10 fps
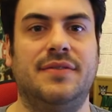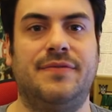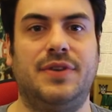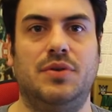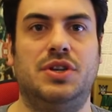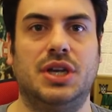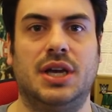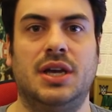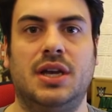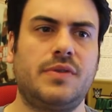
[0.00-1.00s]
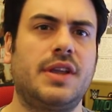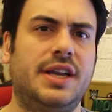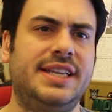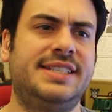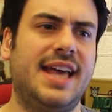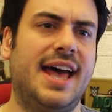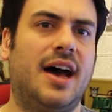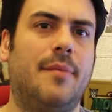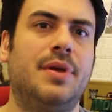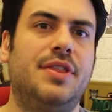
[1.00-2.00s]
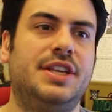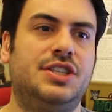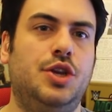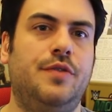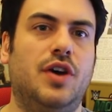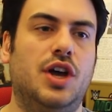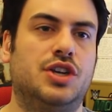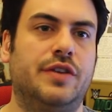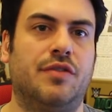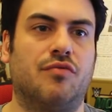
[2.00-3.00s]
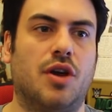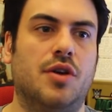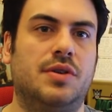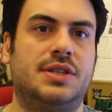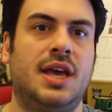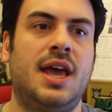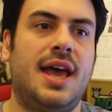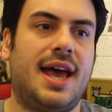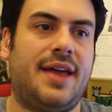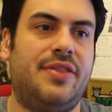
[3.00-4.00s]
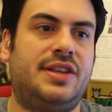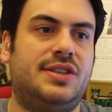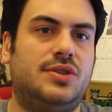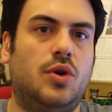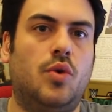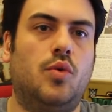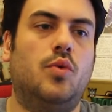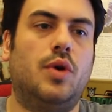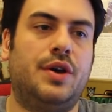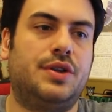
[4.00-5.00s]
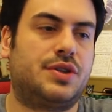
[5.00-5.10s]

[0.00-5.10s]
the future. And he set up this new version of the Rogues. And this is all.